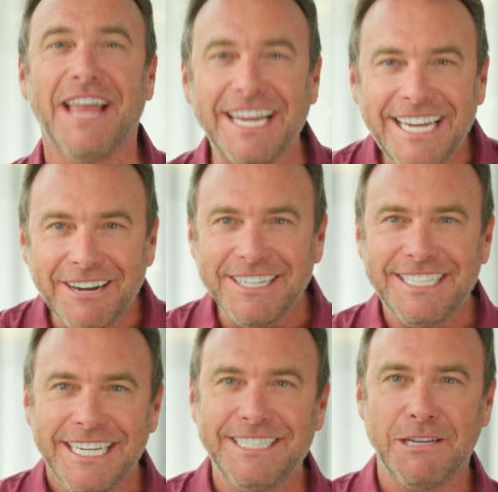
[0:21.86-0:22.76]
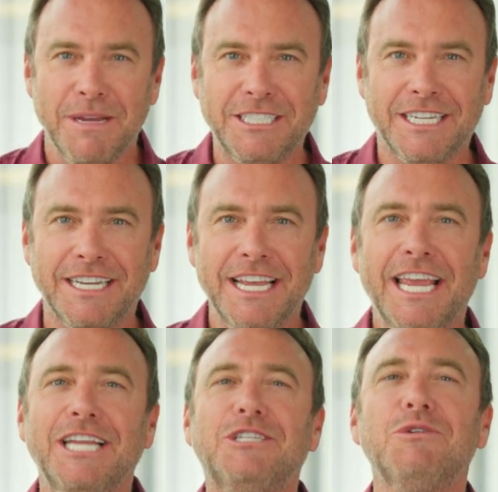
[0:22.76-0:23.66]
that guarantees admission
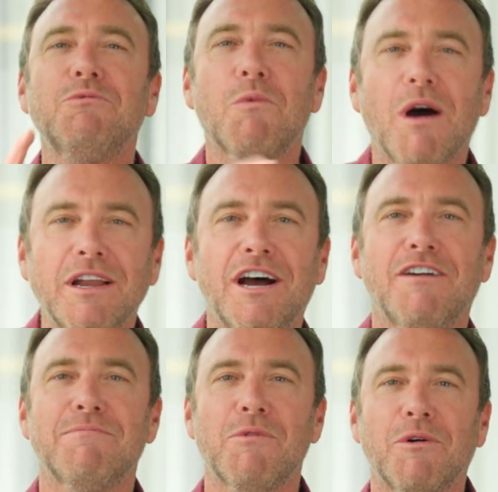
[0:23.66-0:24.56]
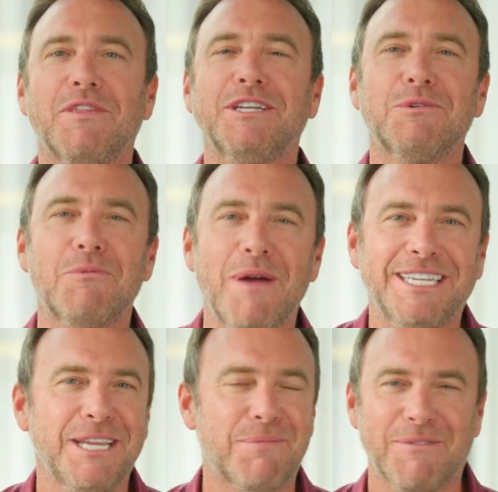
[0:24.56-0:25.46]
into one of more than
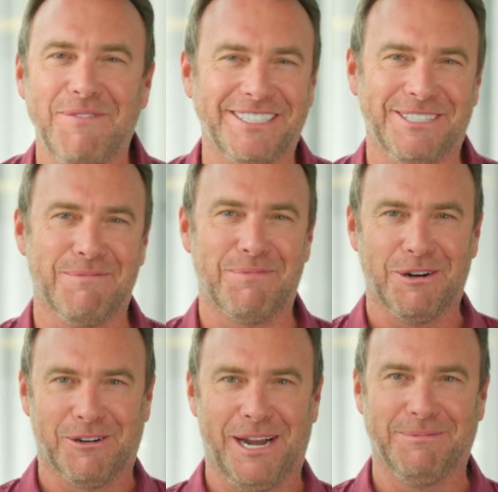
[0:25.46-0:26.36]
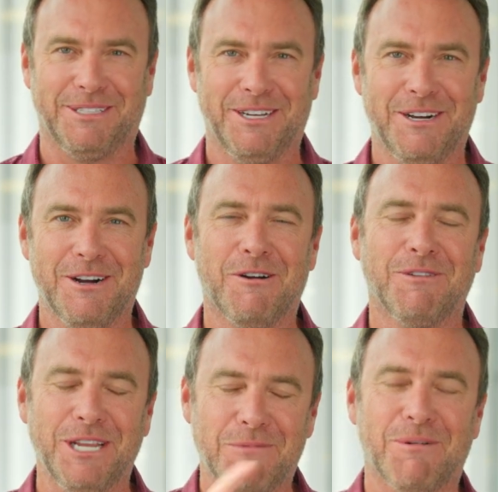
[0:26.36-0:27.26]
20 professional programs. Over to you,